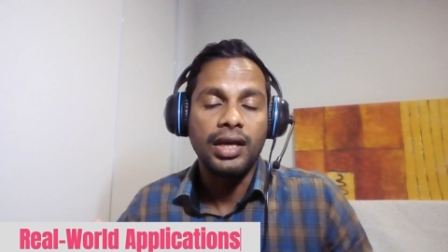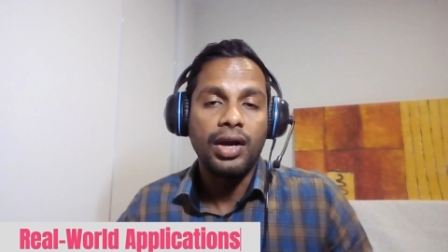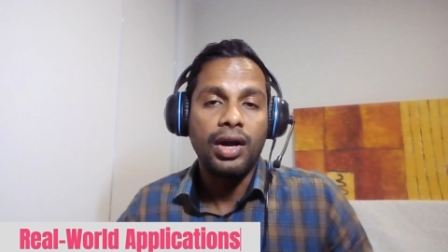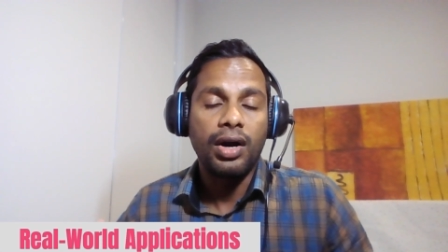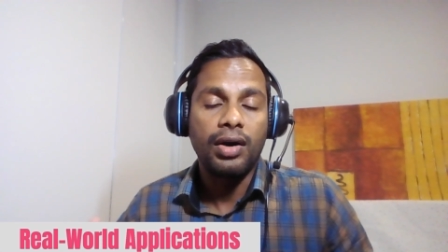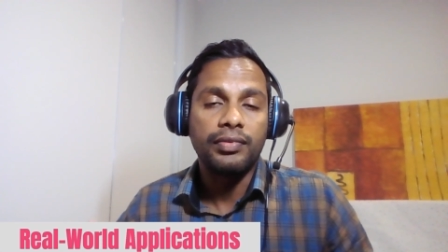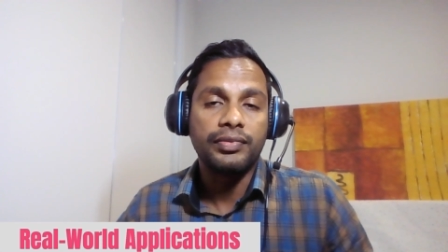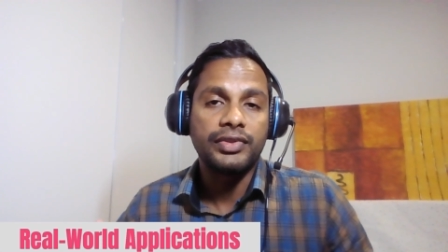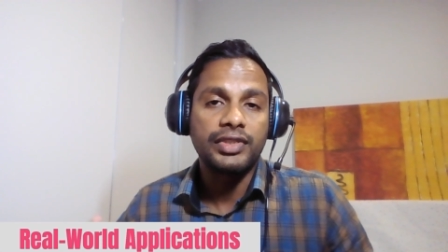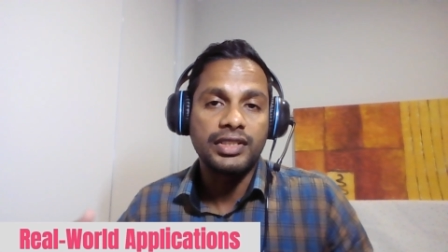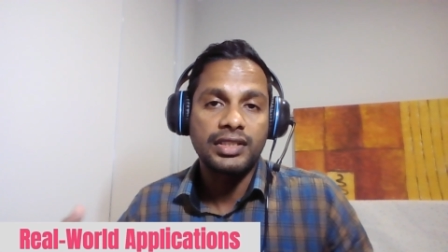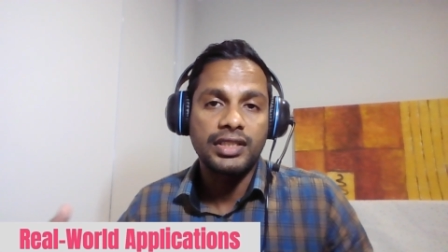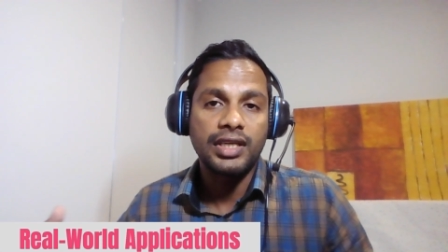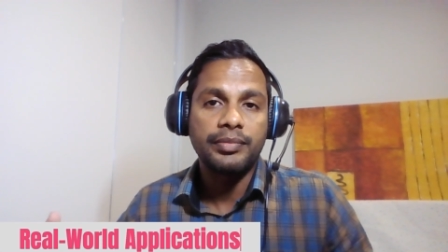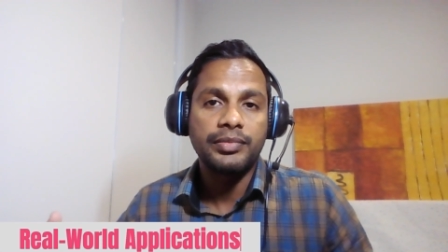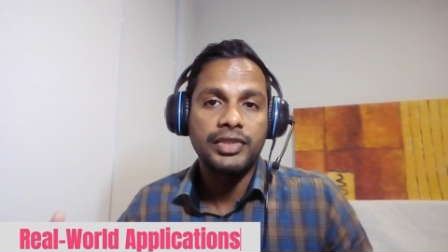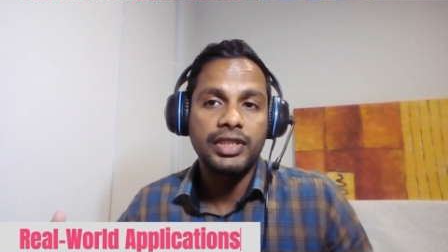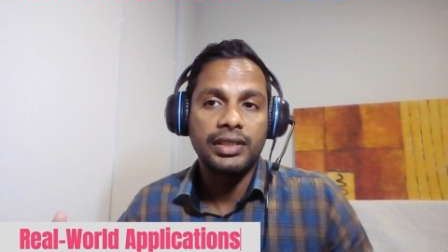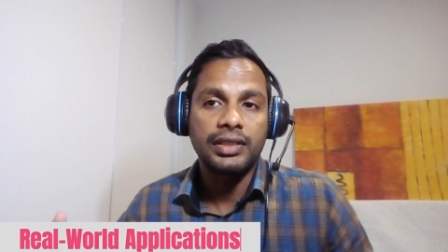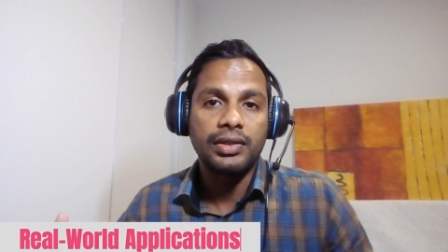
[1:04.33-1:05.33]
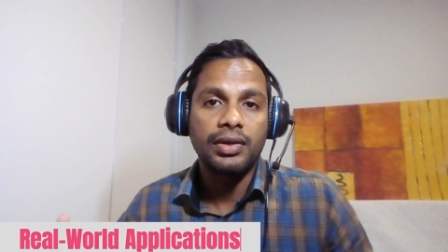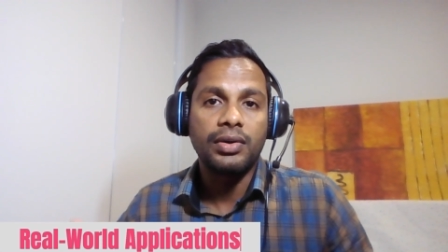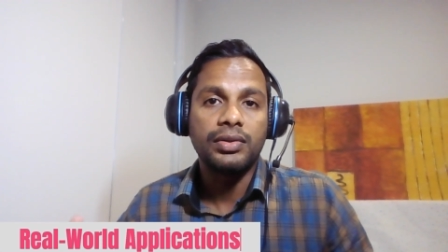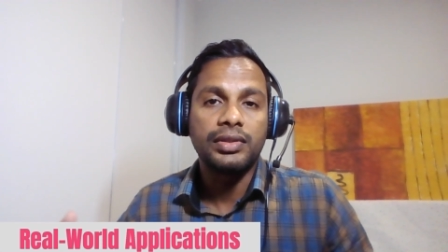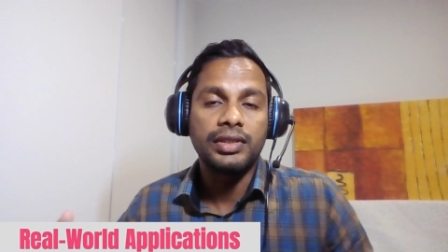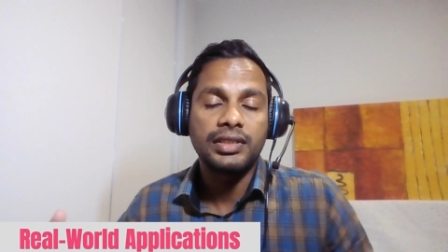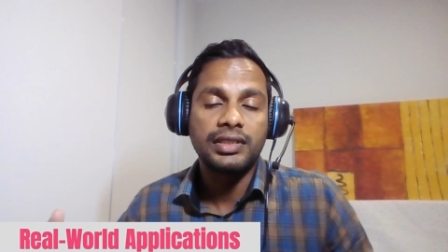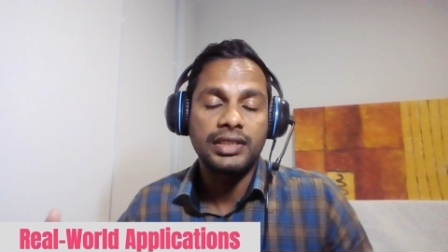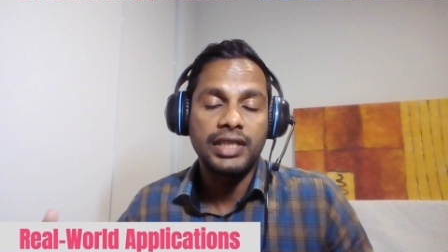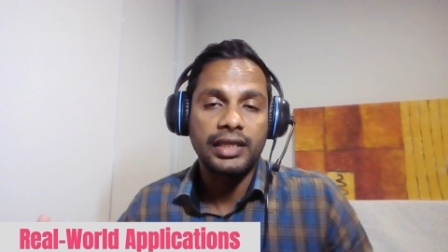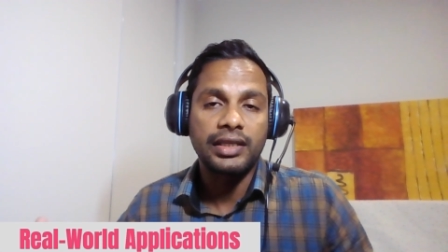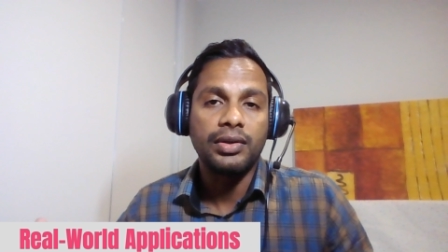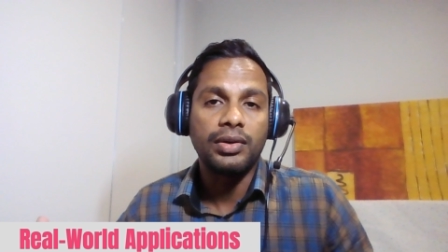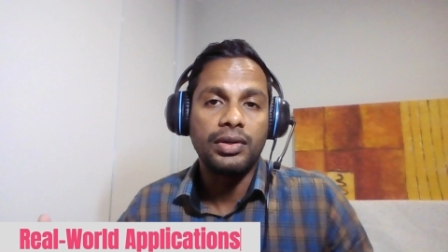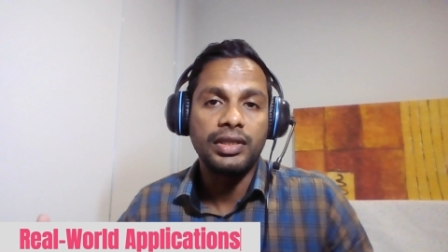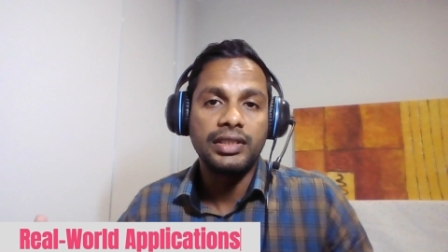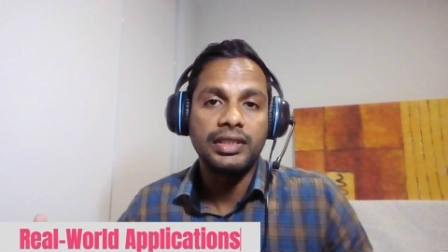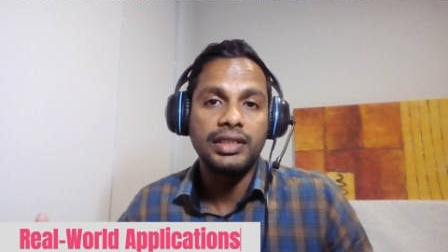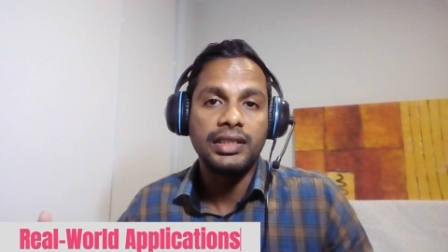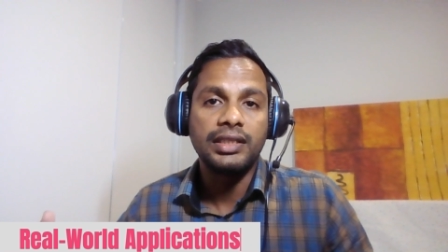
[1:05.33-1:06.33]
of the subject or the
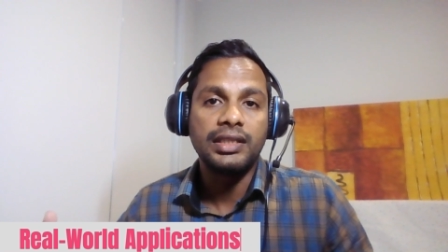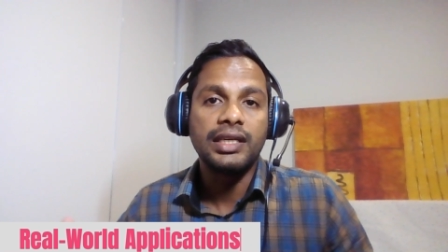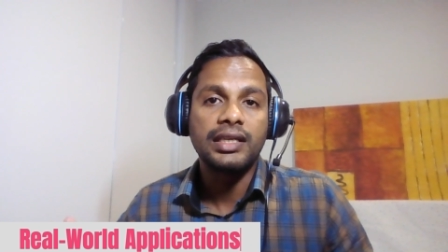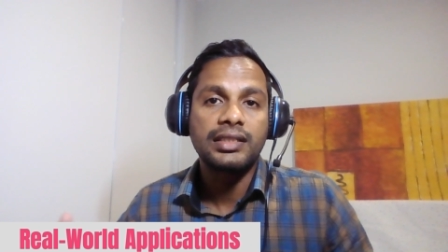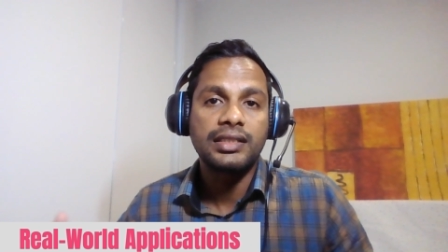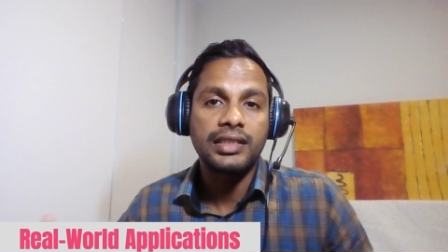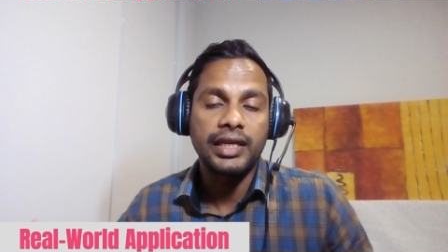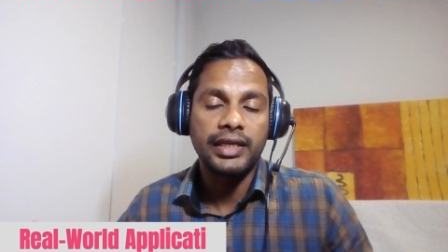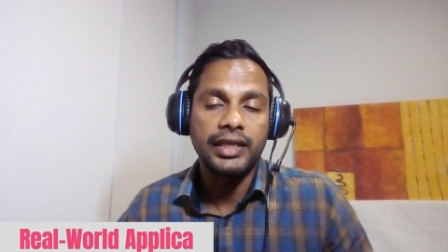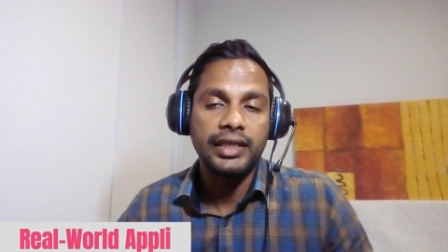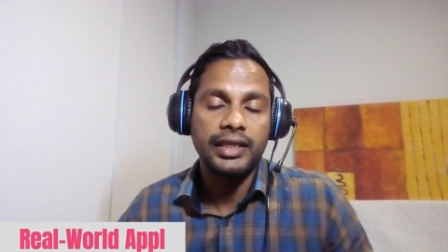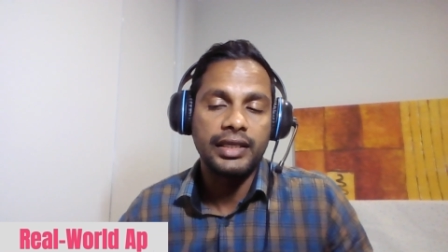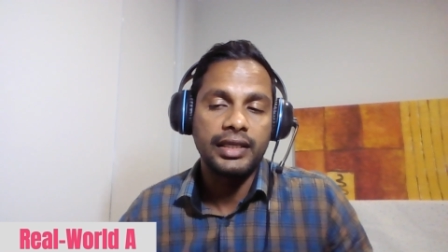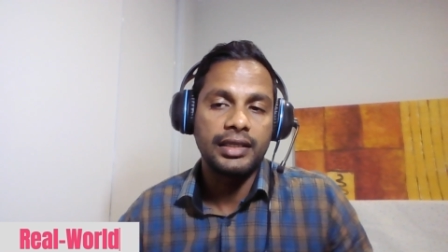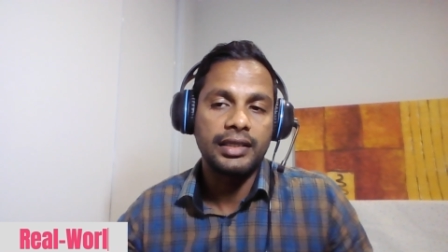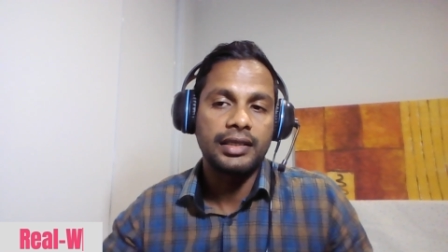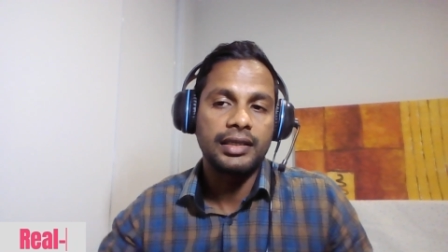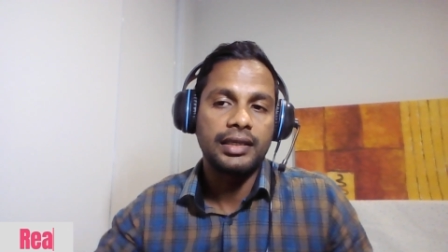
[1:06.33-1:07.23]
technology they're studying.